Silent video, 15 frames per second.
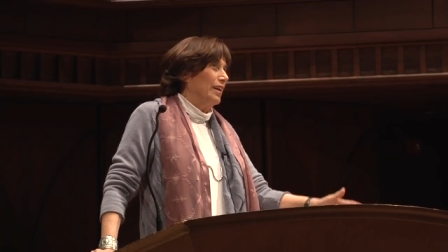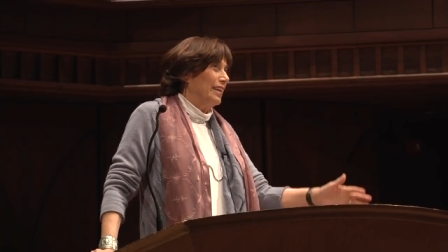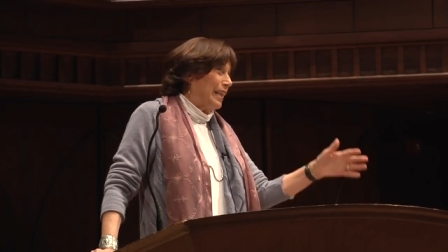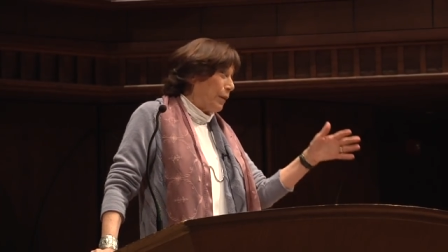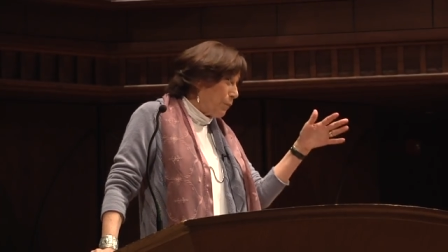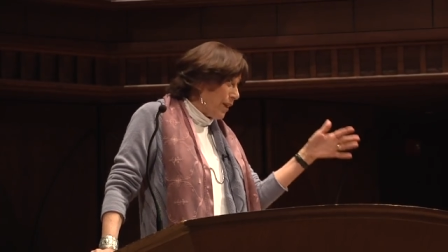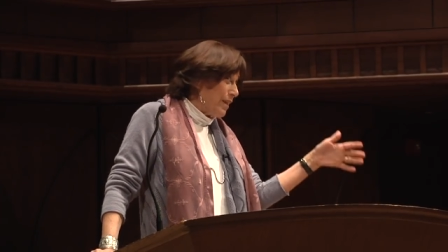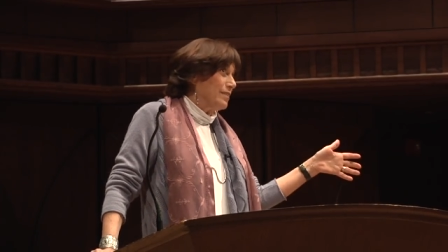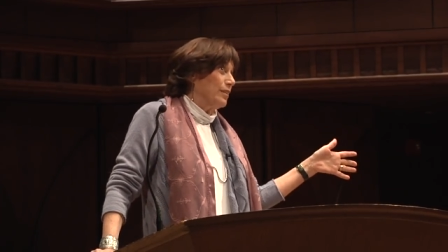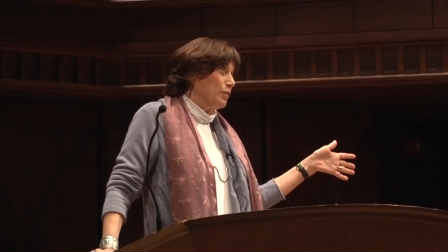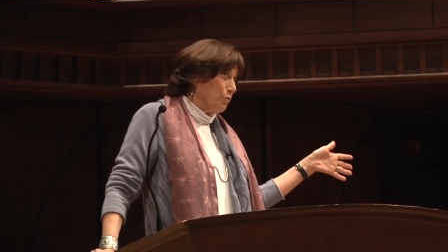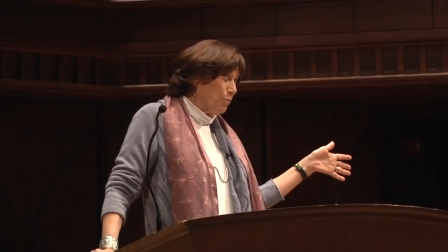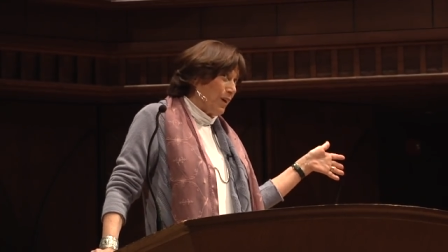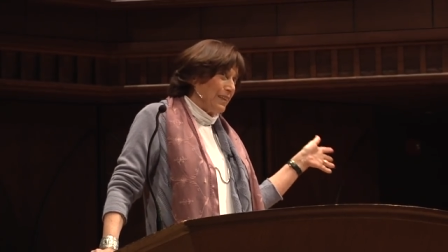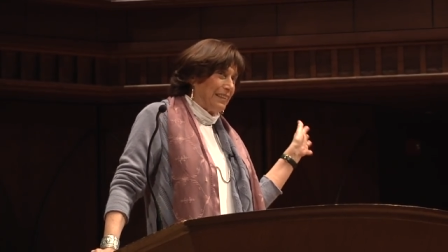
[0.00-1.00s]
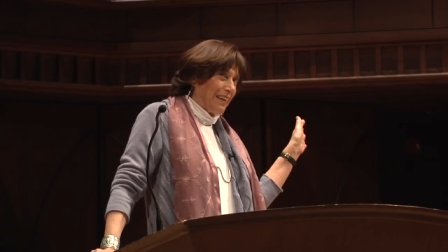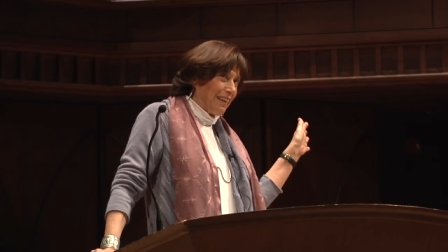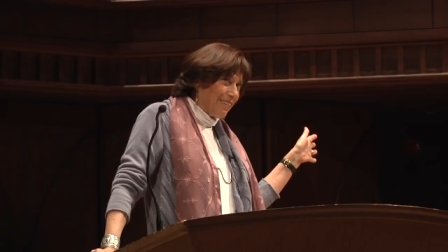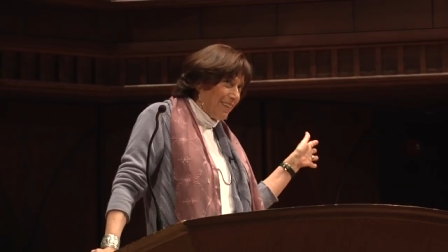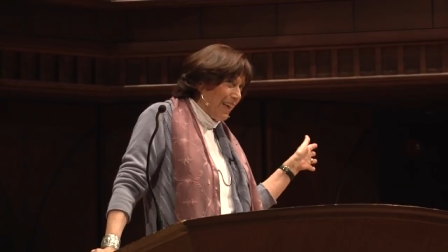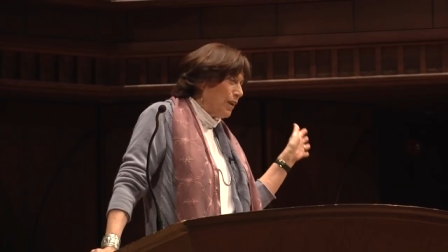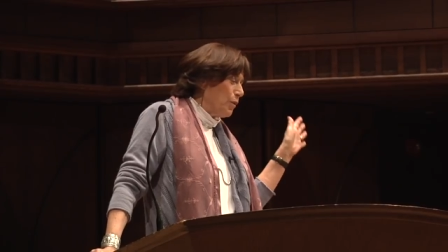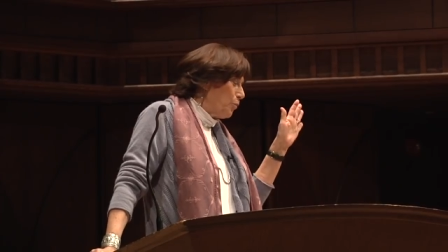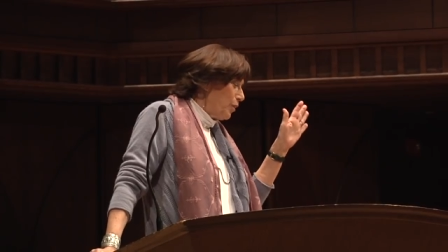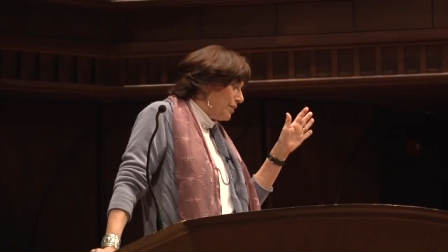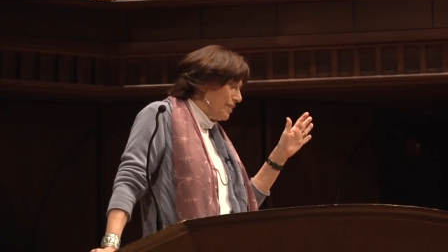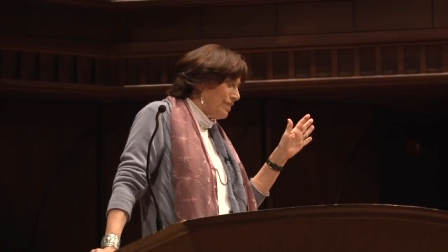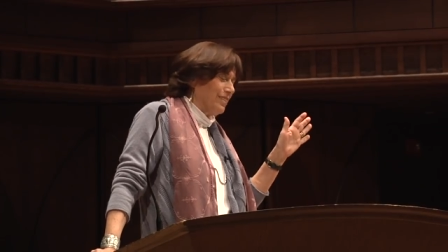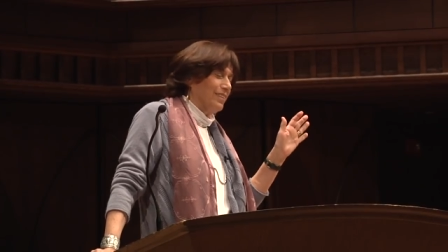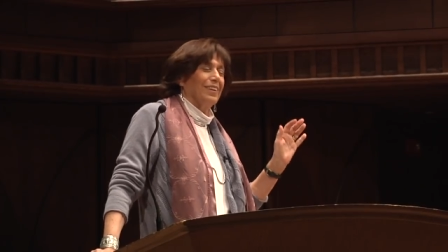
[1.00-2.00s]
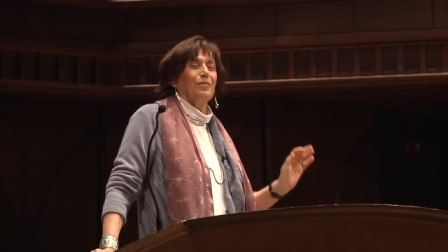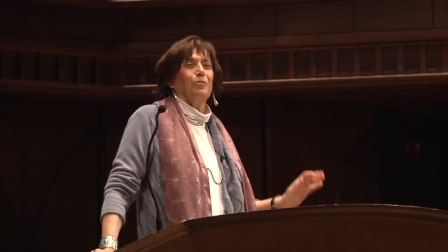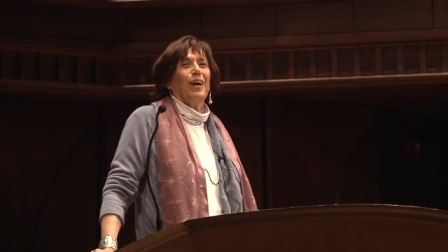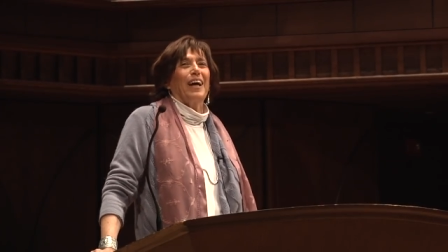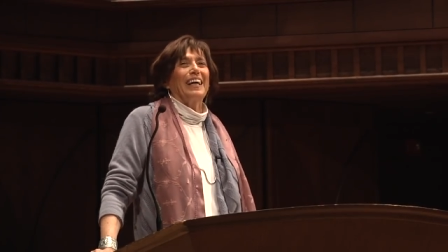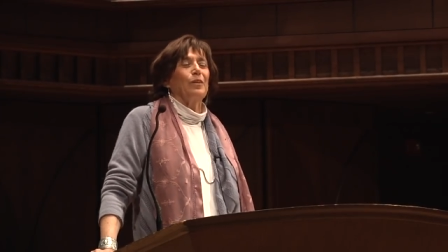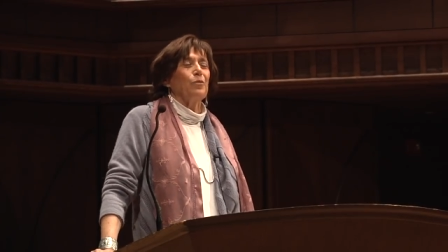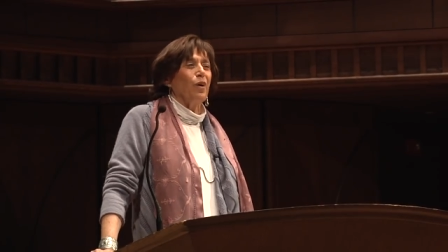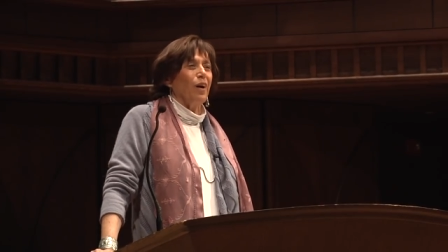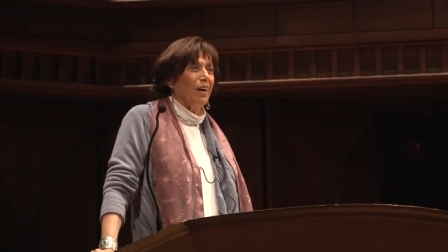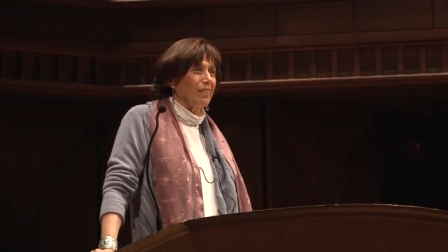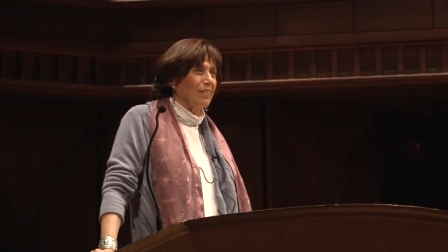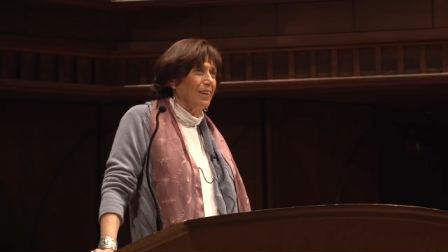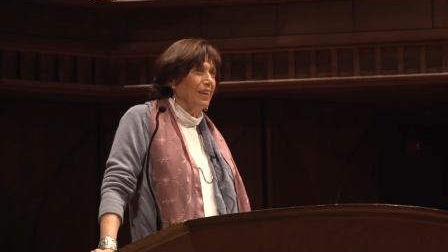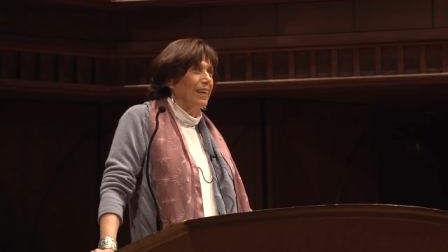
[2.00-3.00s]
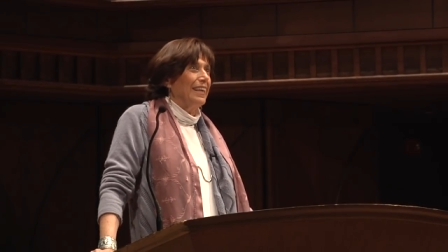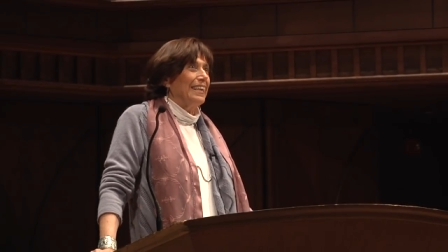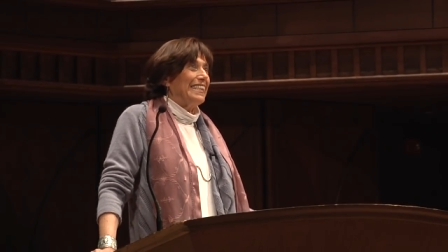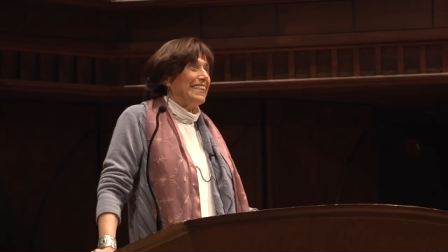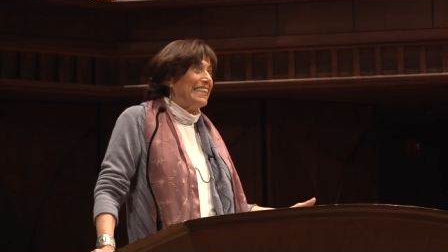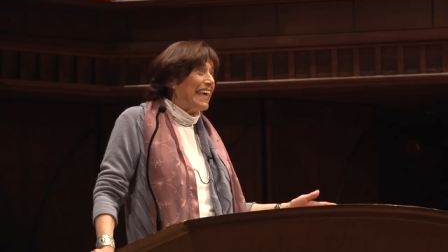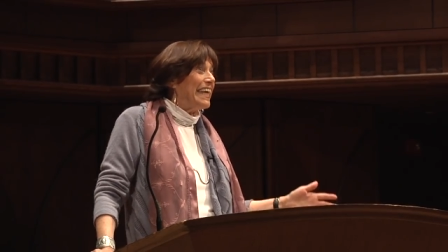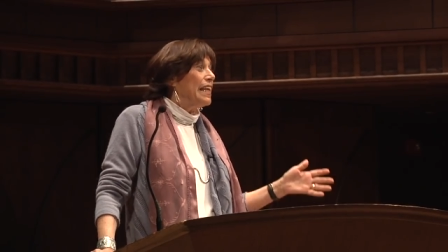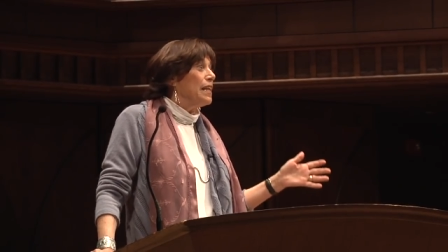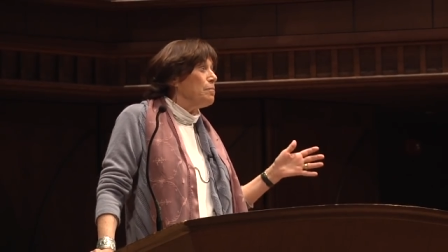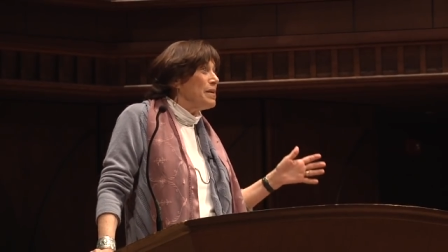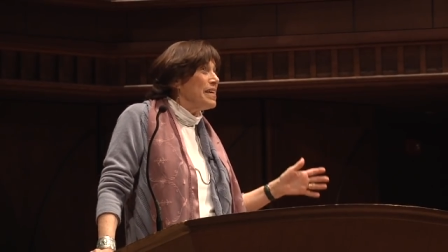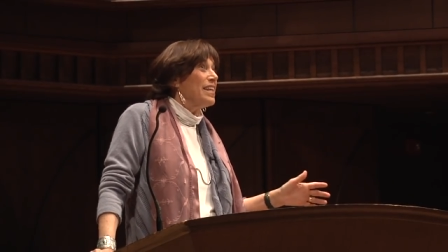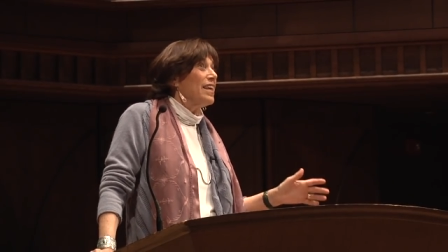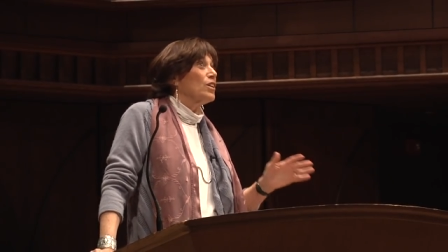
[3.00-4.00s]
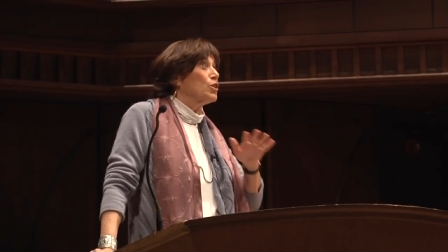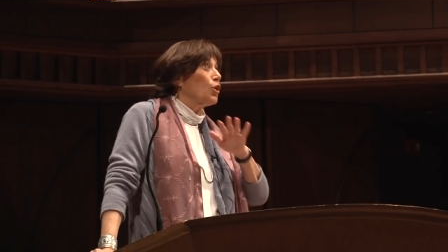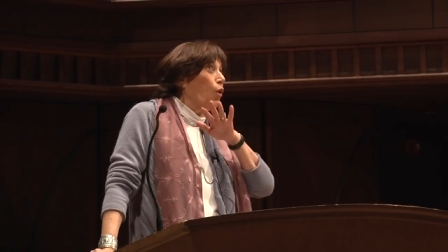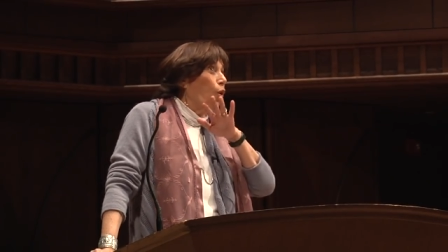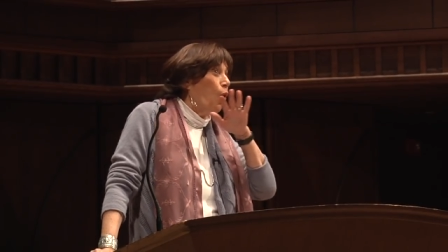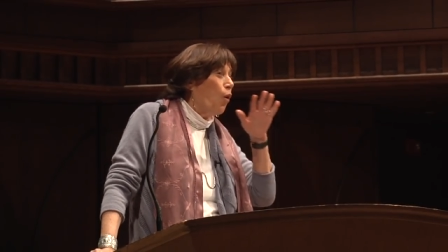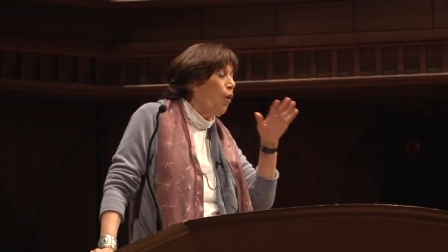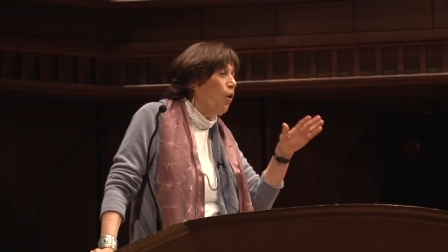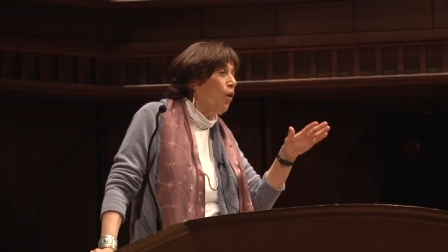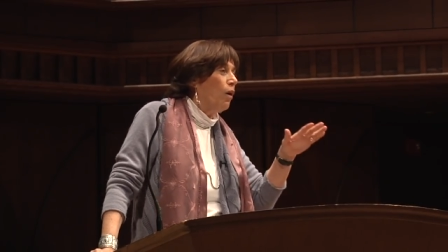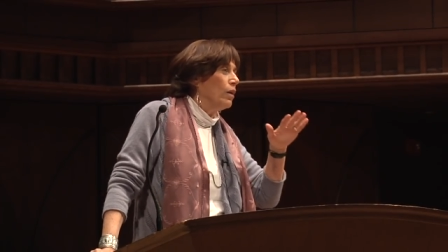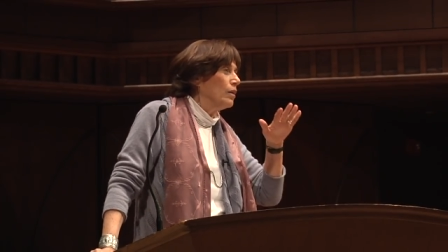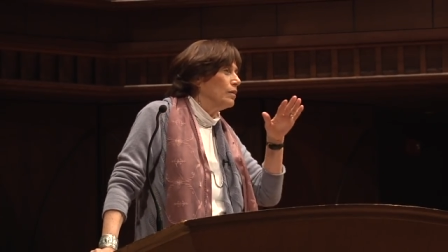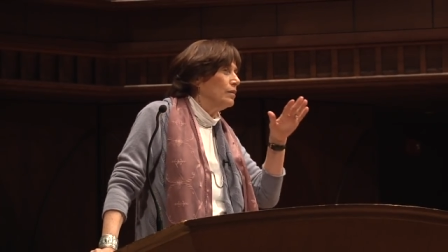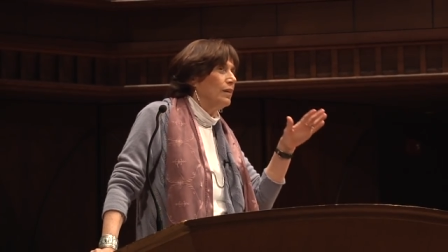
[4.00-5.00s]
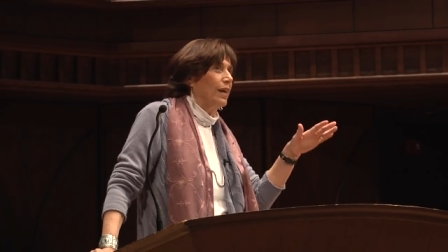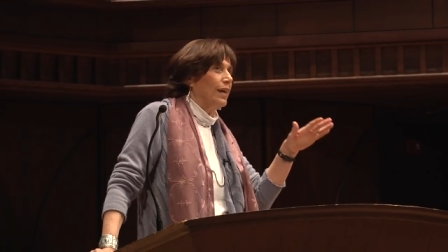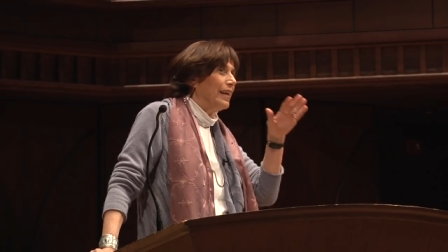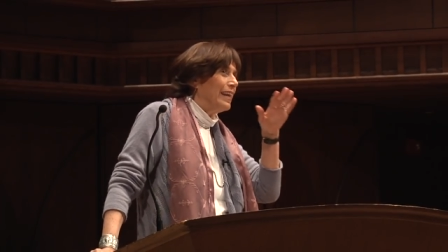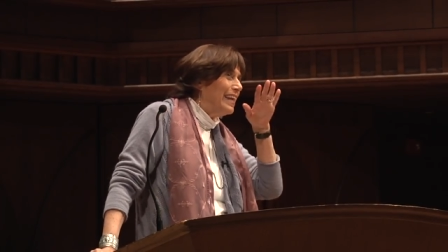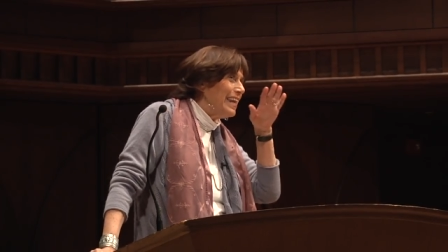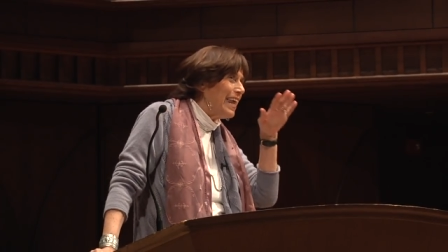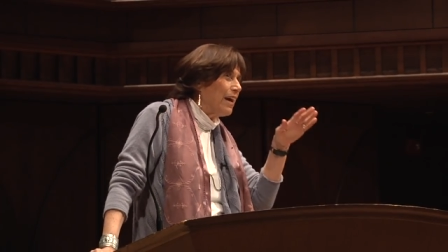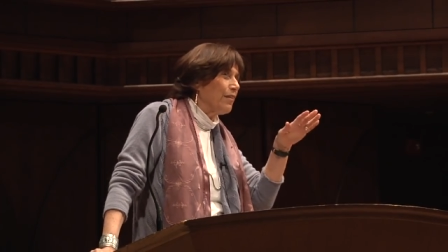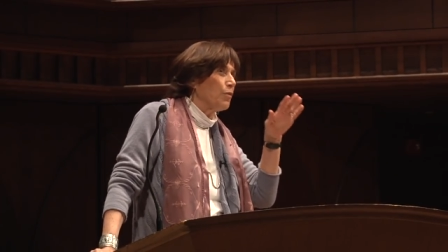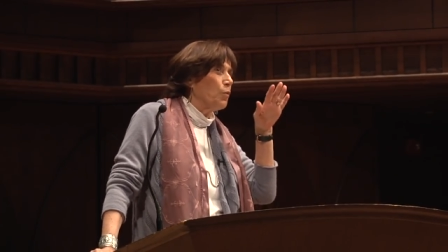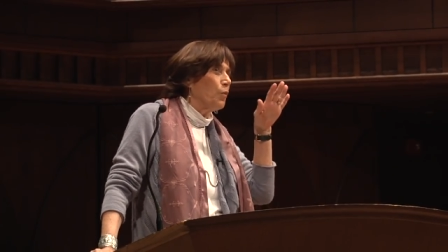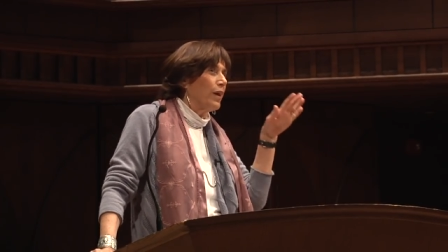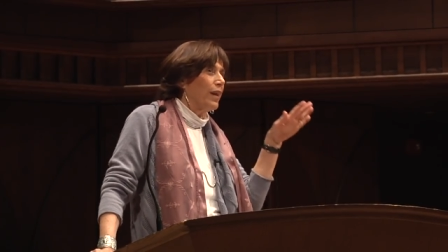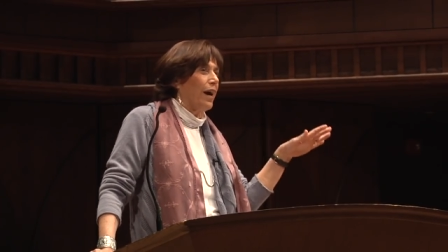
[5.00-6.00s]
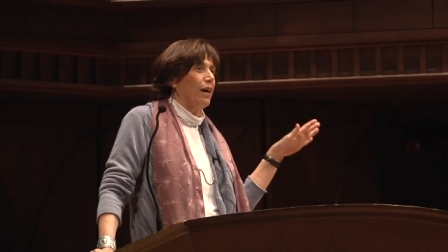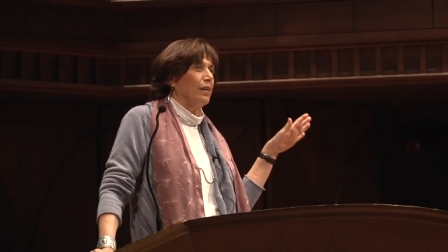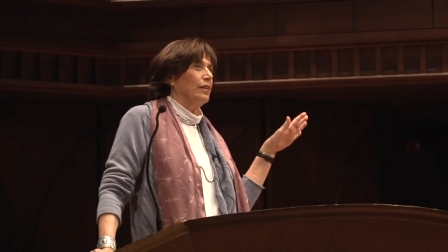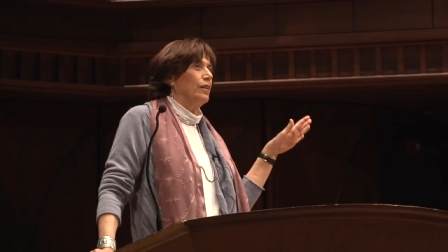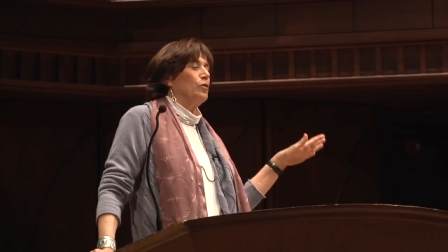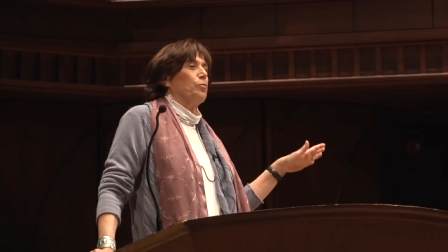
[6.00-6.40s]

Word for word: The president of Wesleyan then, it wasn't Michael Roth, stayed in meetings all day, never went out into